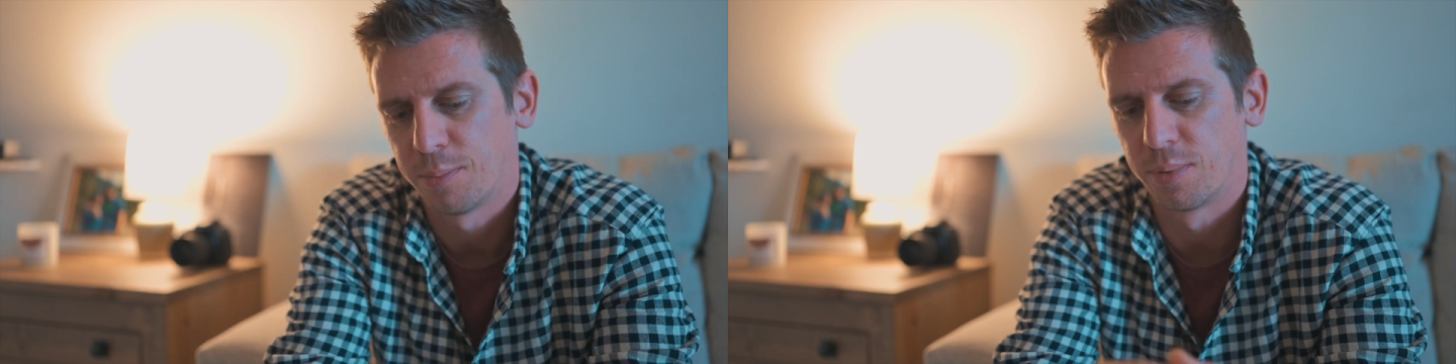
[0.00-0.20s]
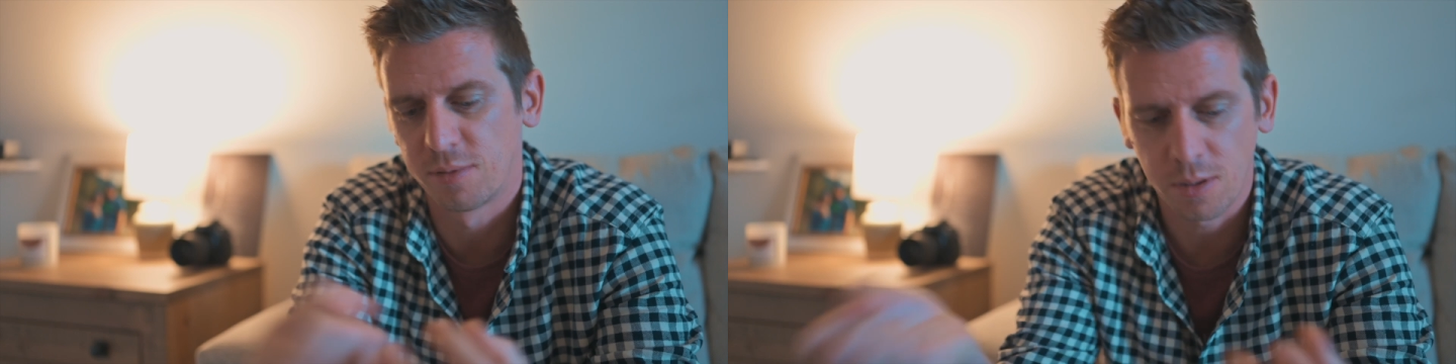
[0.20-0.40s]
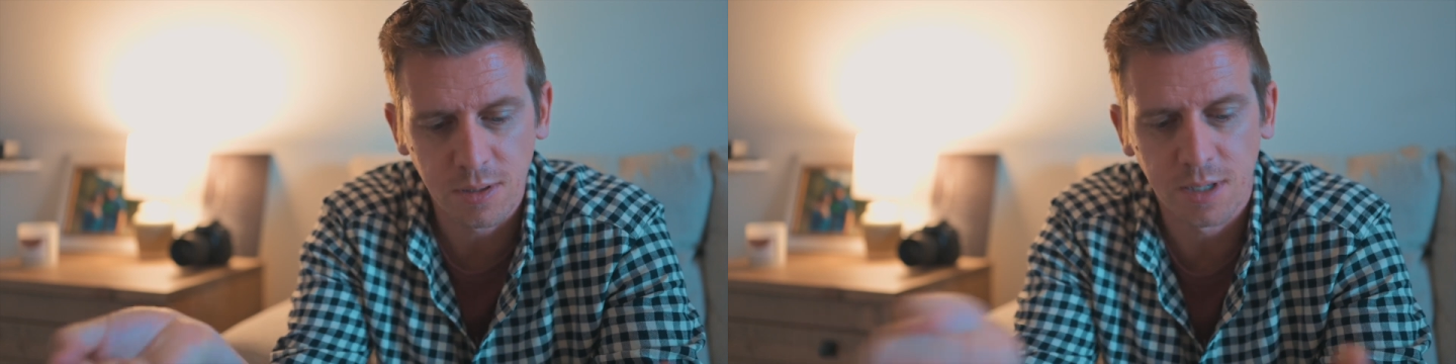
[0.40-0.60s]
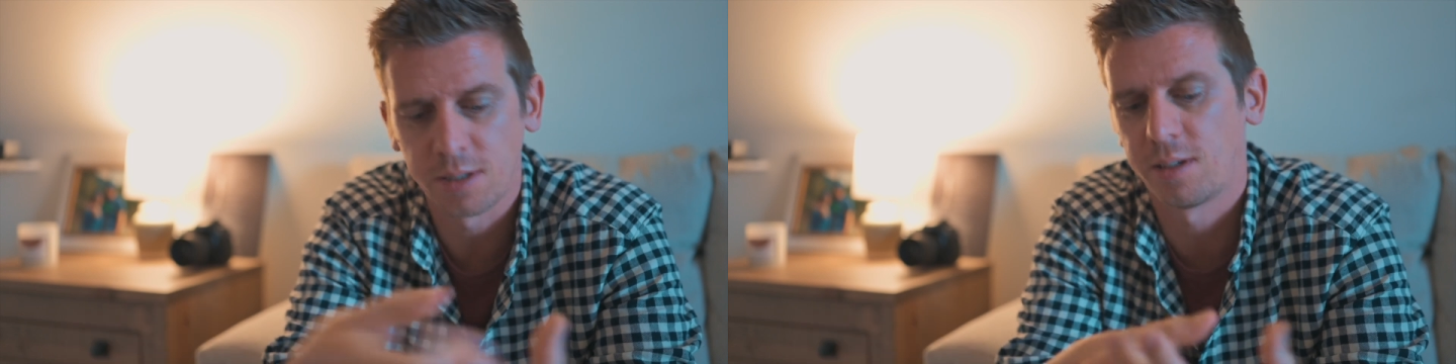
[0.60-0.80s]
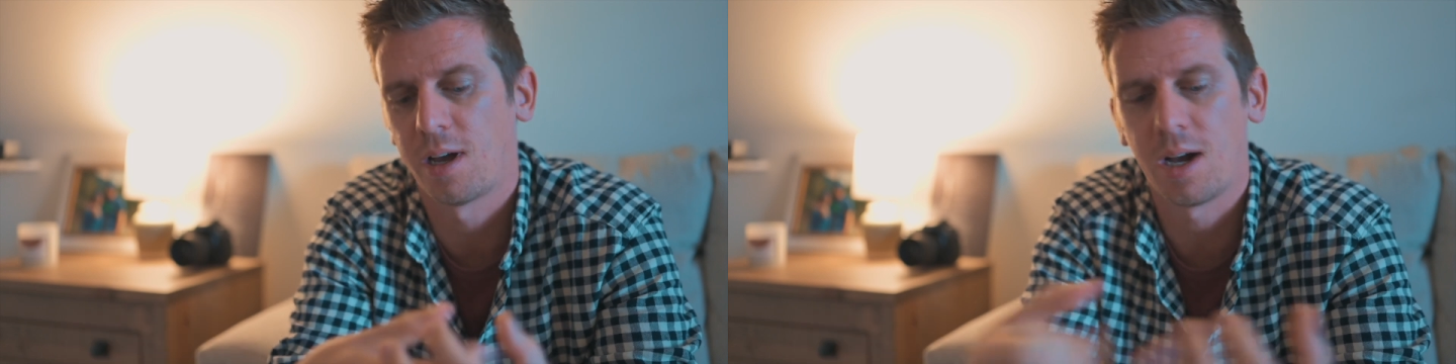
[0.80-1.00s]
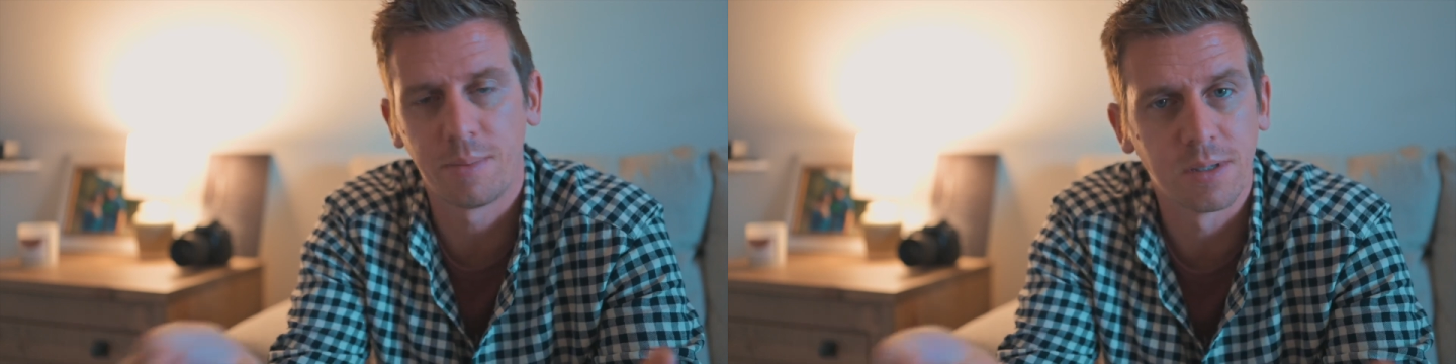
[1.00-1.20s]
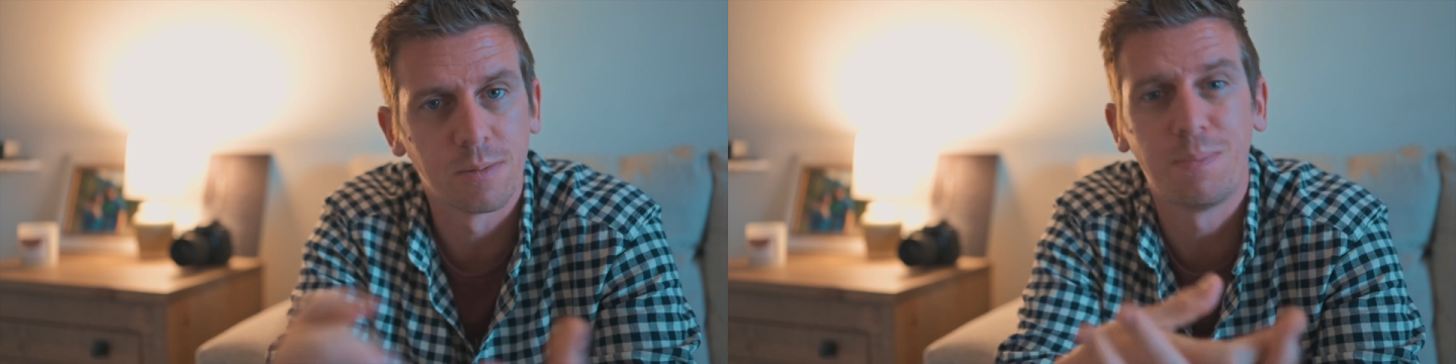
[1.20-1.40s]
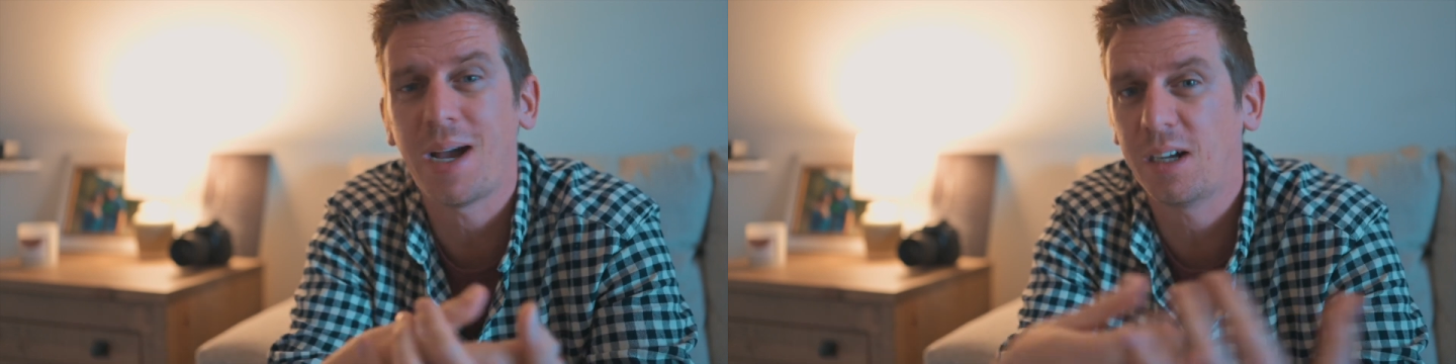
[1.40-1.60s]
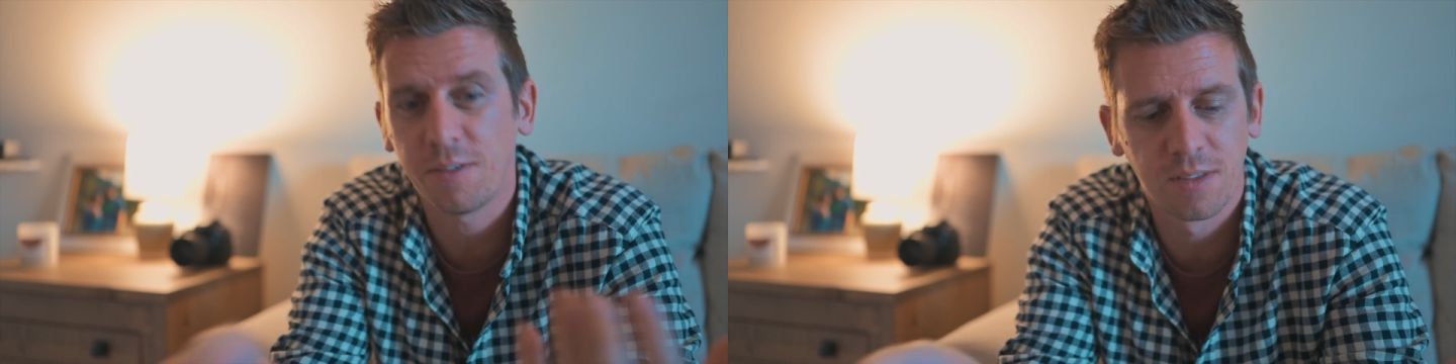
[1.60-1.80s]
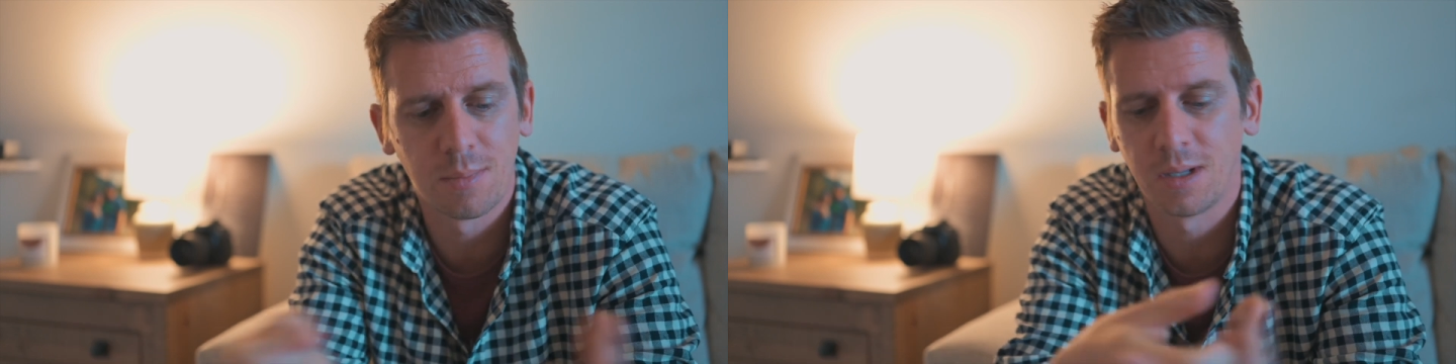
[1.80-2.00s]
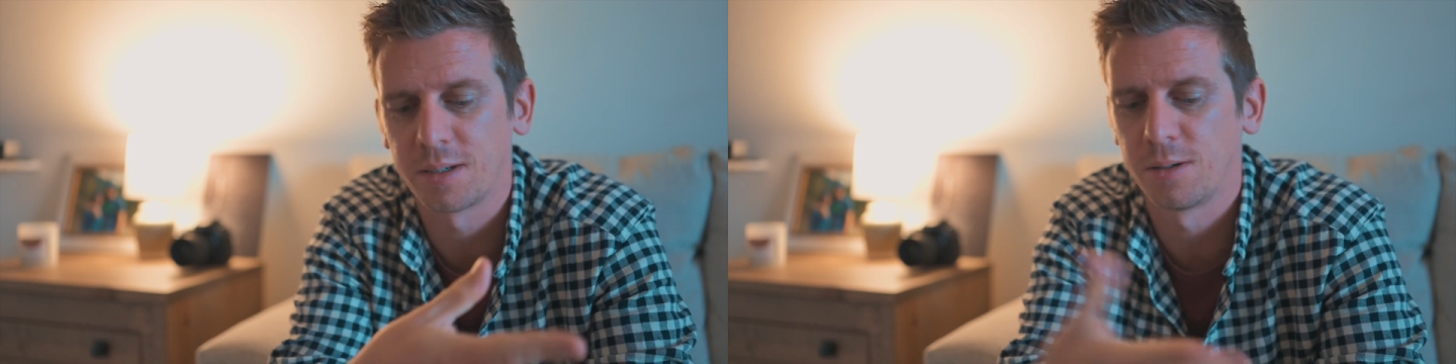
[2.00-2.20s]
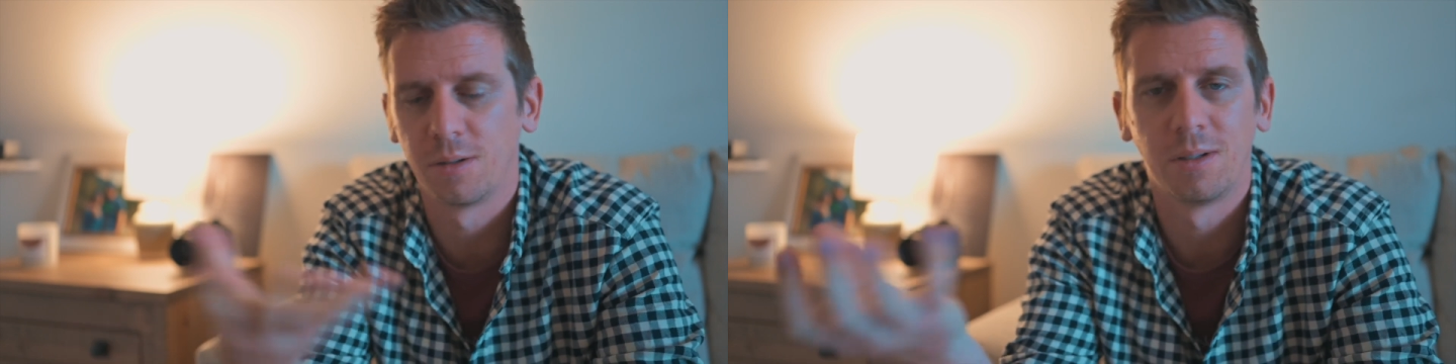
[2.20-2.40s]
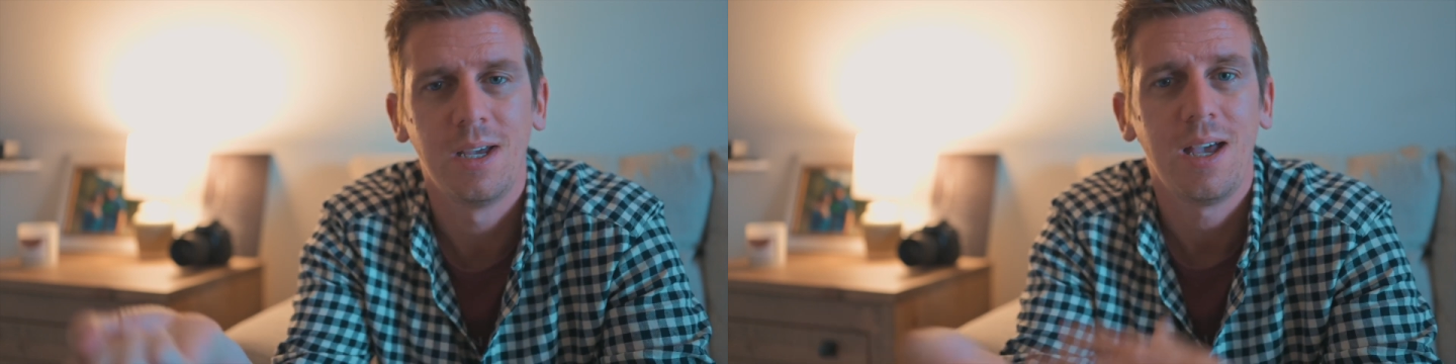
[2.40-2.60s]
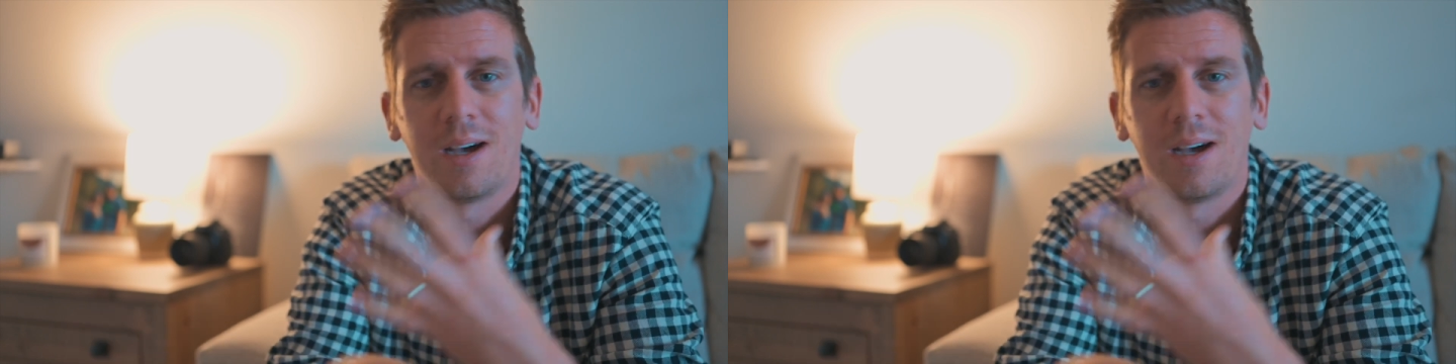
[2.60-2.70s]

broken carbons back off the molecule,